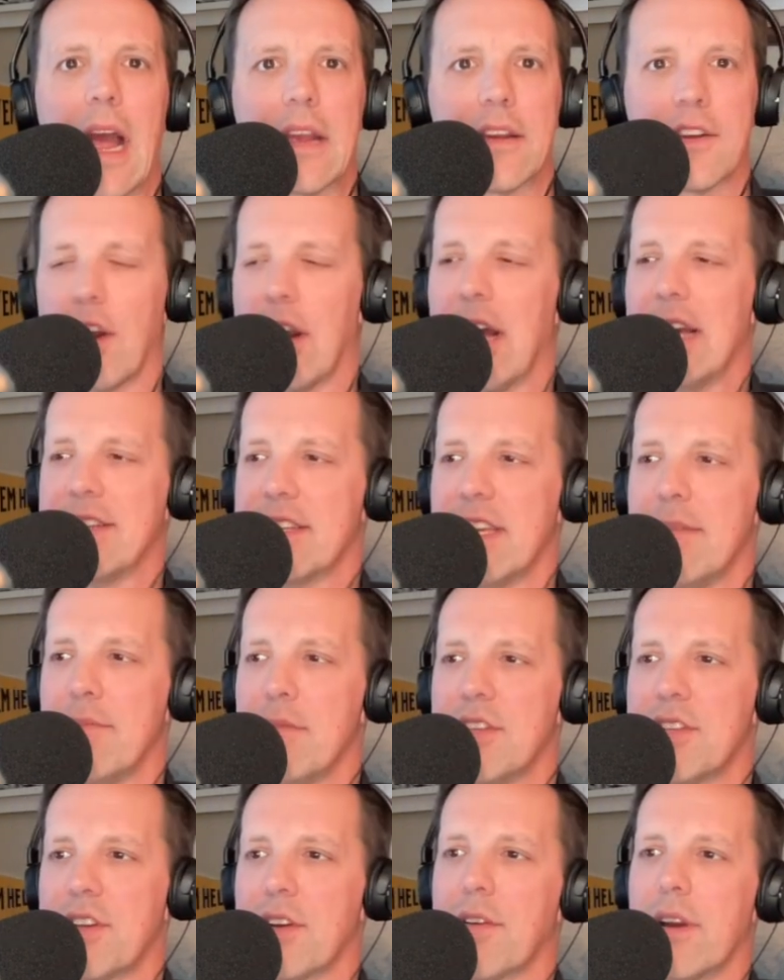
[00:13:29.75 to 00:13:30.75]
Could I see
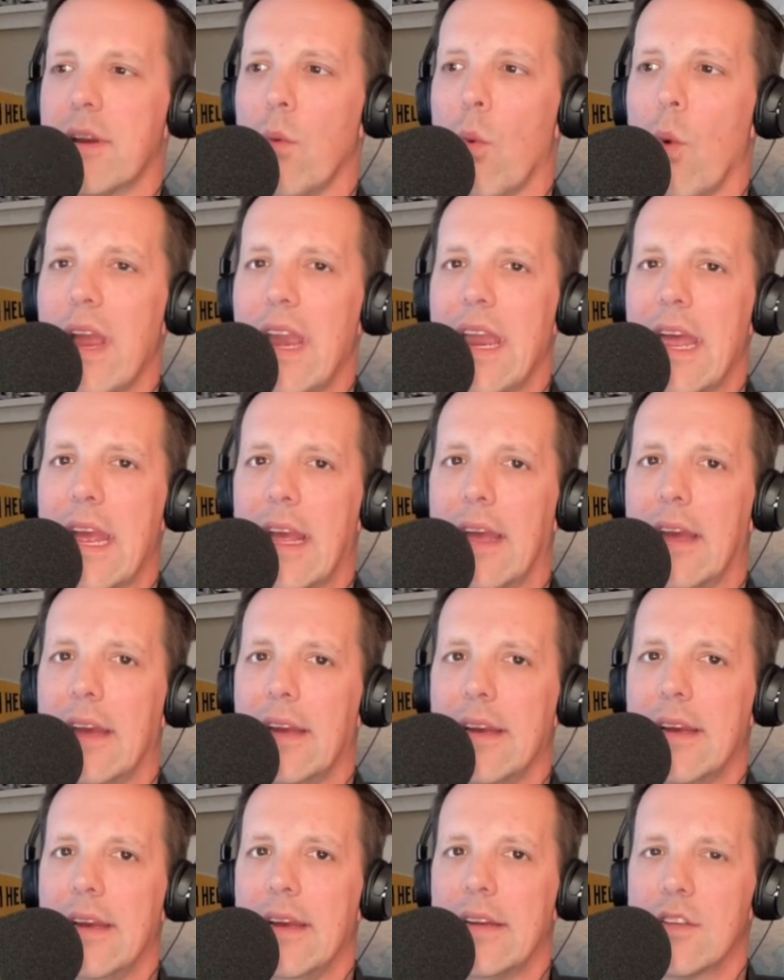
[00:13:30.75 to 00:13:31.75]
Missouri winning
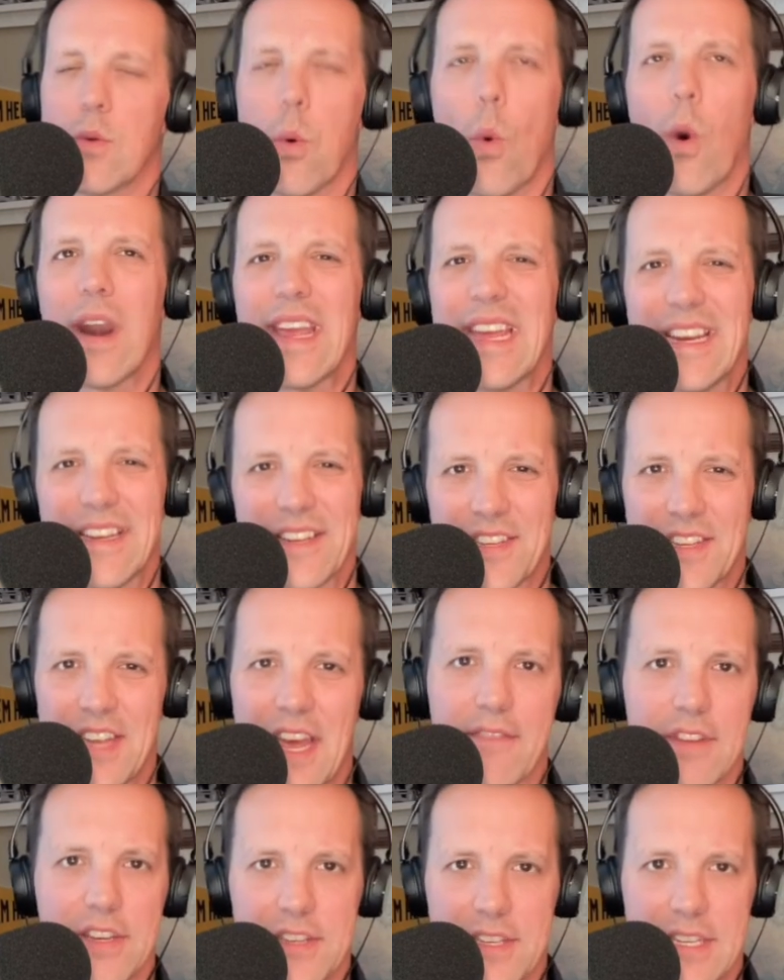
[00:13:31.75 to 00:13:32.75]

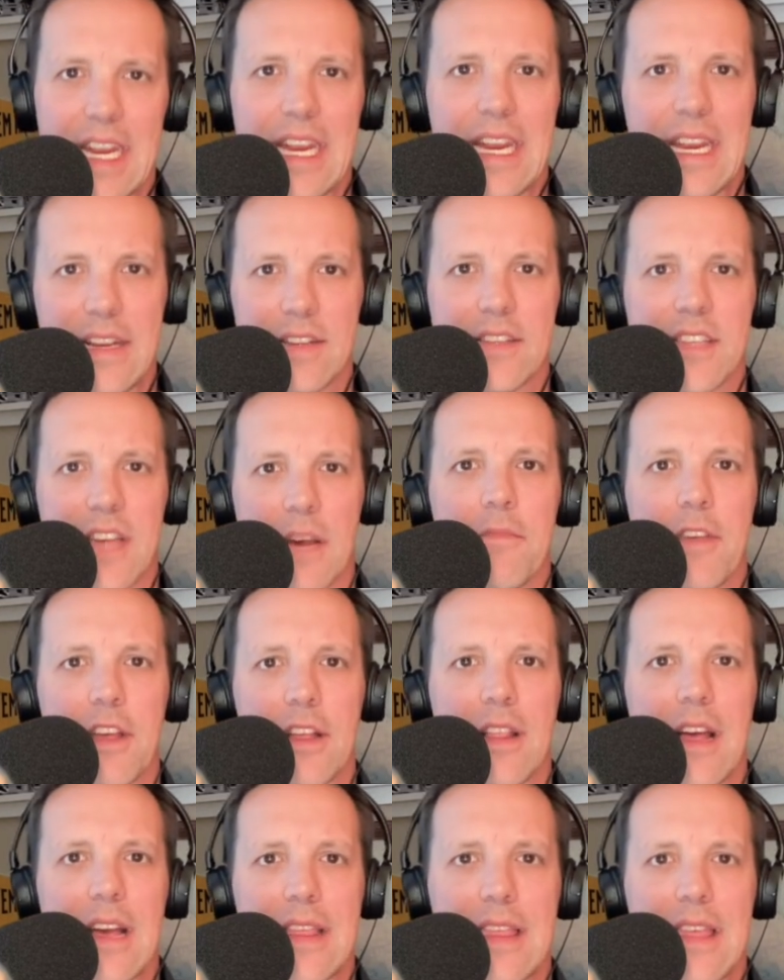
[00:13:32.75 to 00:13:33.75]
20-17,
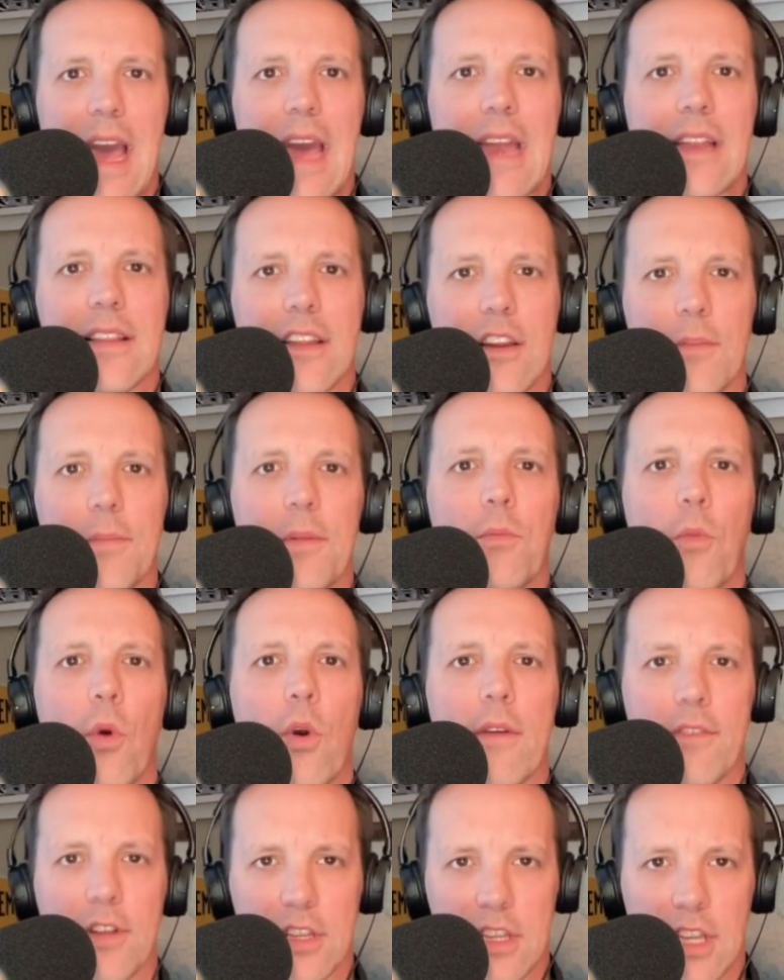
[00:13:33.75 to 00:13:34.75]
something like that, a little bit
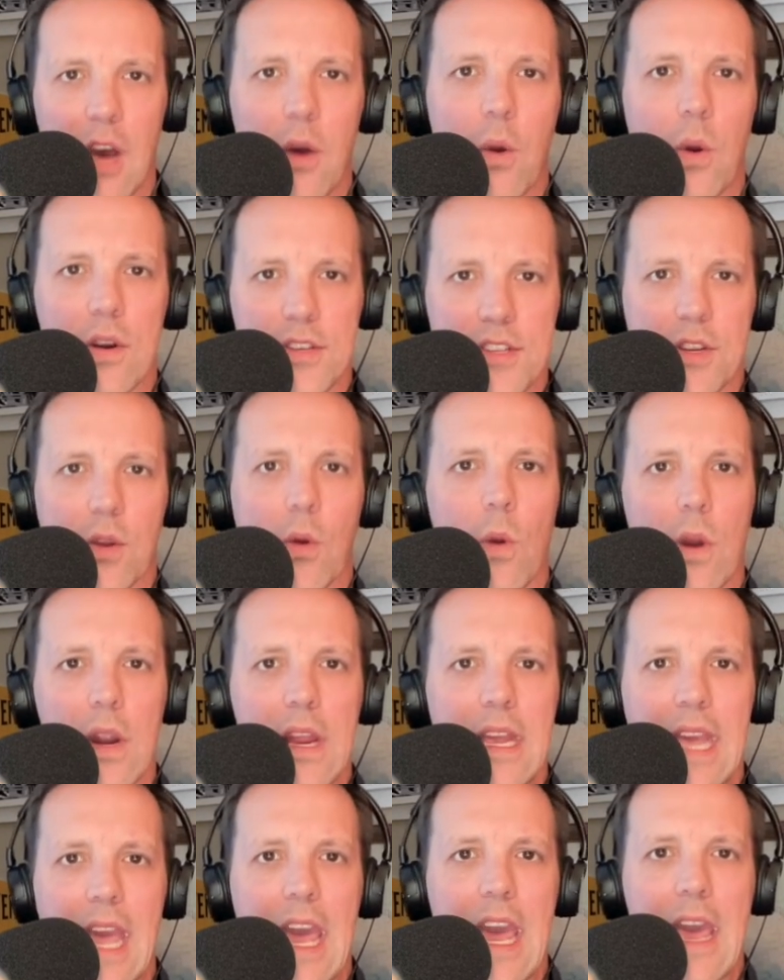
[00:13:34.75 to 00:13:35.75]
more of a lower
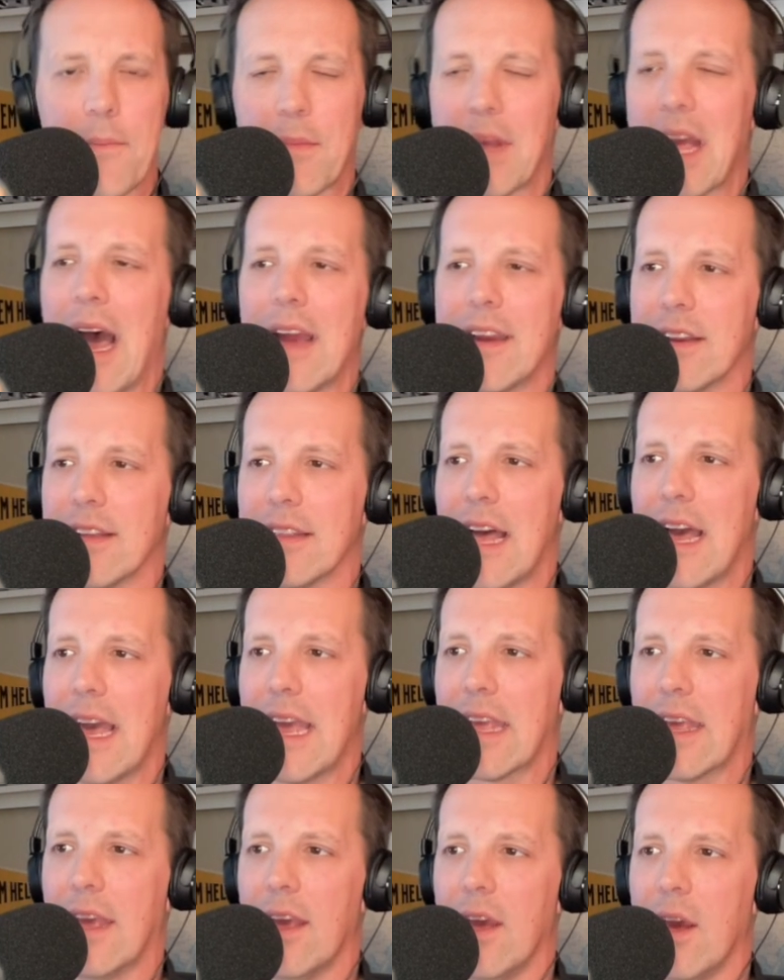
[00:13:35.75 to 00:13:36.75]
scoring game, kind of
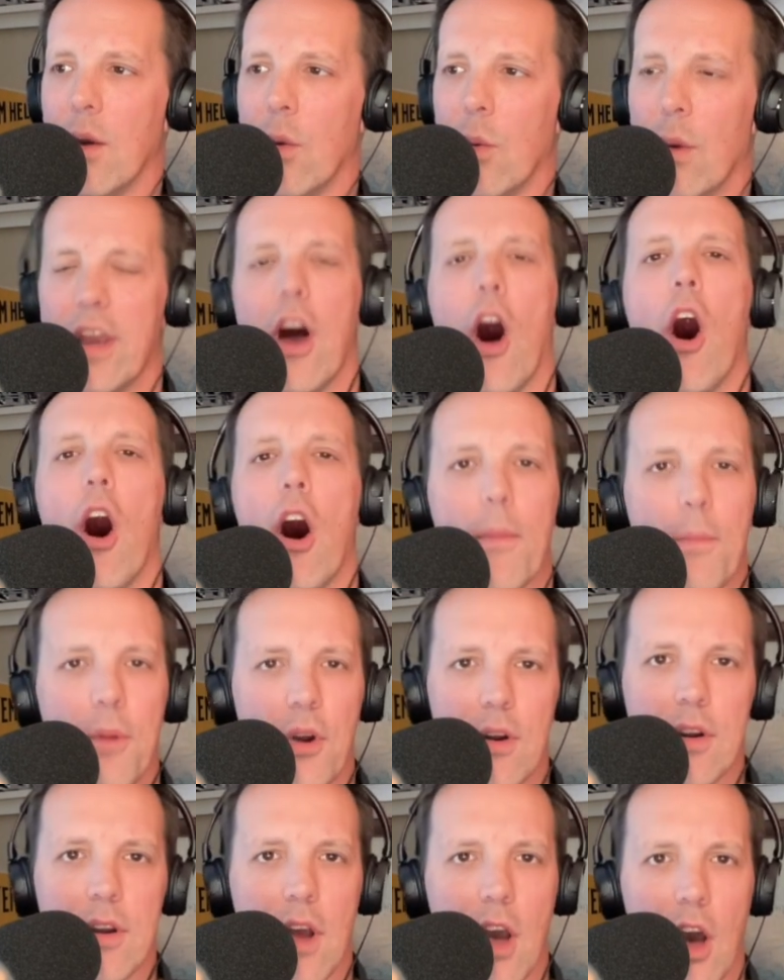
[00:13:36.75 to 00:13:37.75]
like when
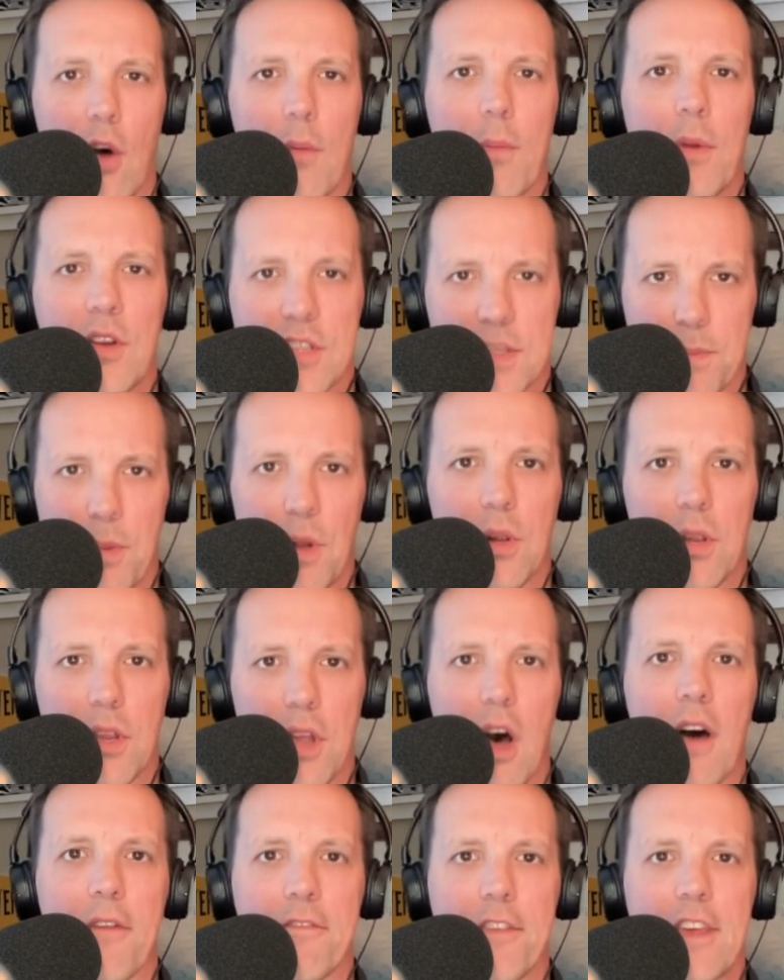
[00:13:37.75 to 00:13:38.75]
Auburn almost pulled
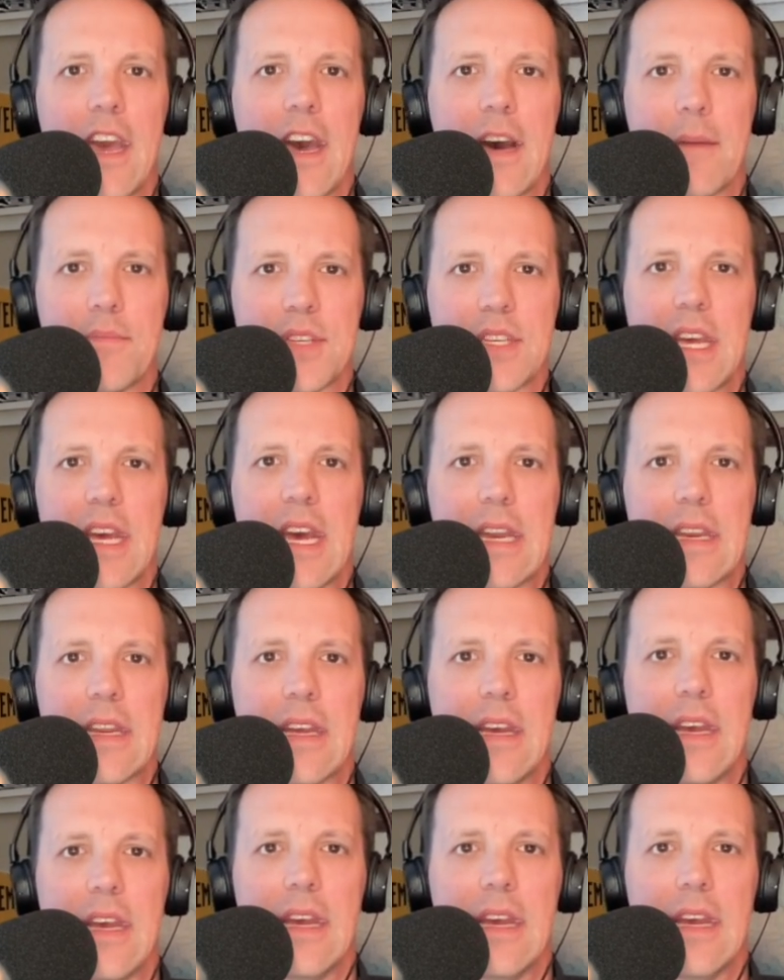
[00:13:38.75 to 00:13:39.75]
off the upset
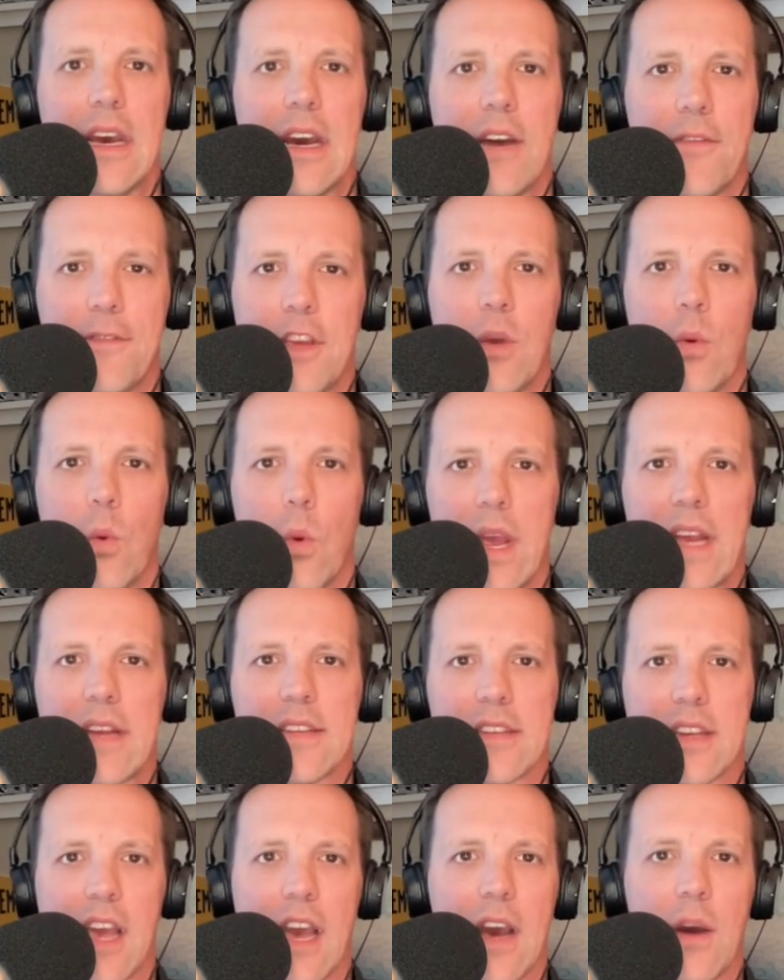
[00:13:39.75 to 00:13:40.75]
a few
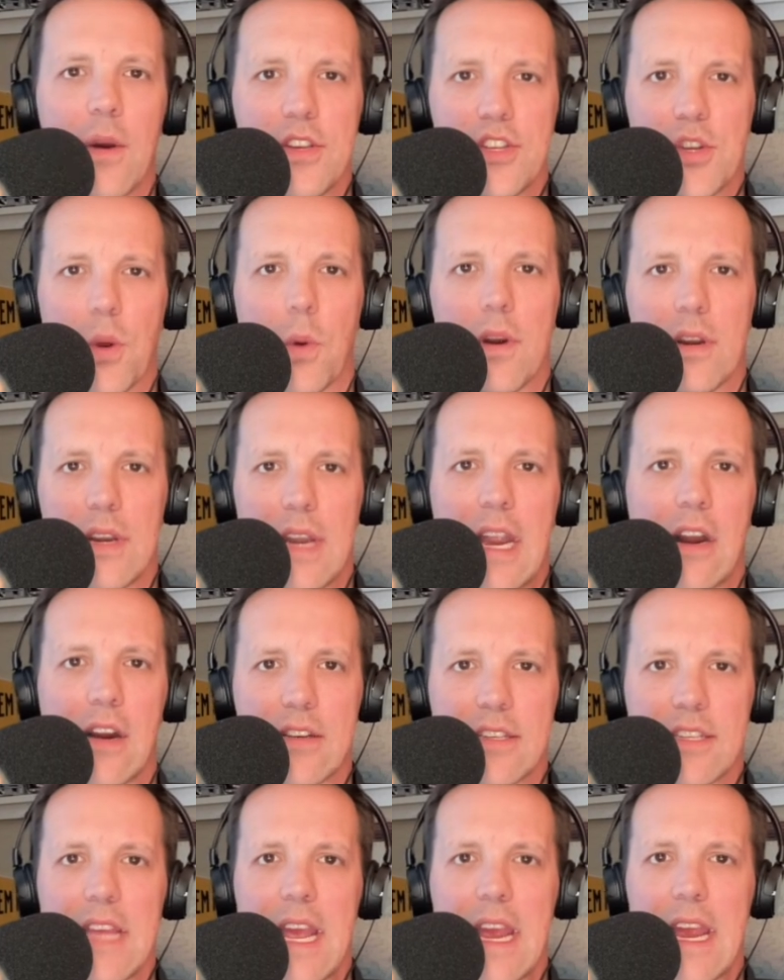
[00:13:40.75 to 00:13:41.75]
weeks ago at Jordan-Hare
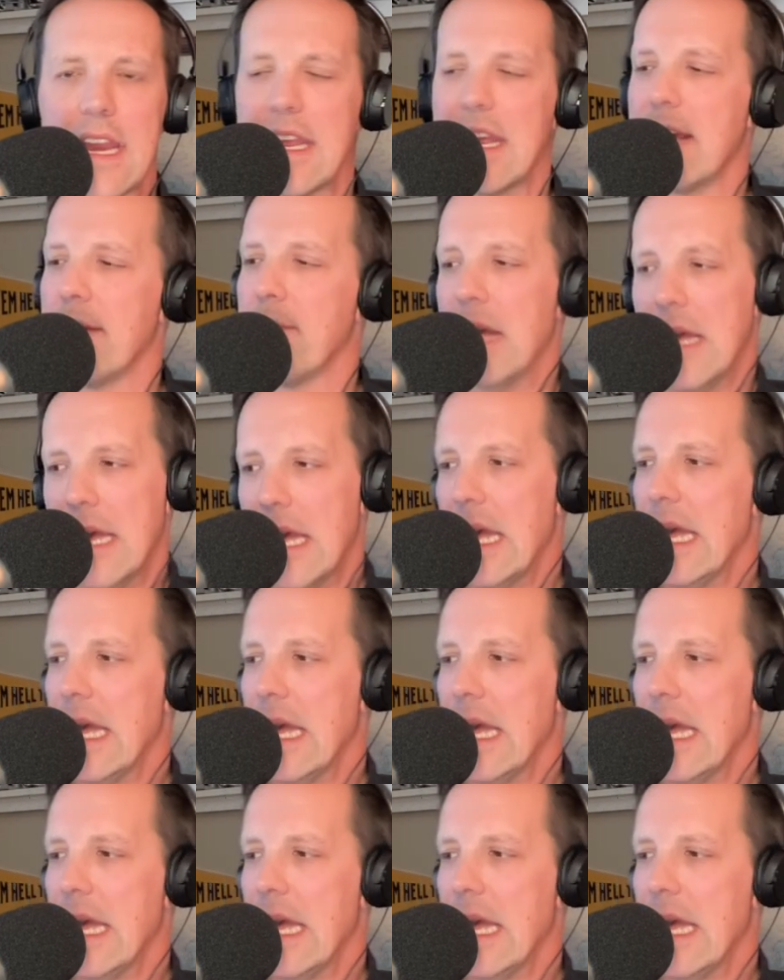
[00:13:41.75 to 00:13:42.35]
Stadium?